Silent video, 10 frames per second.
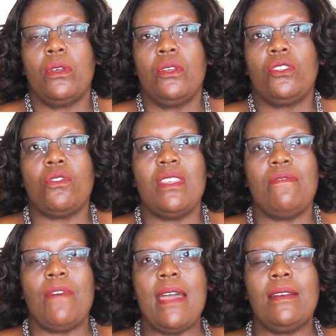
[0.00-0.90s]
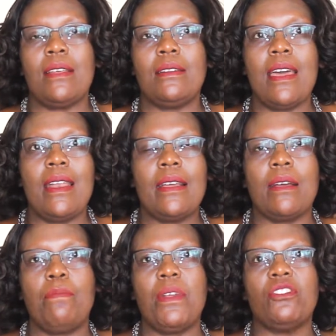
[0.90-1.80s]
So they find that they're
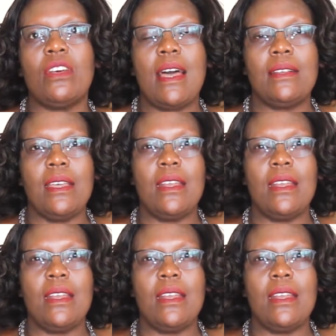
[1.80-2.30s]
like prisoners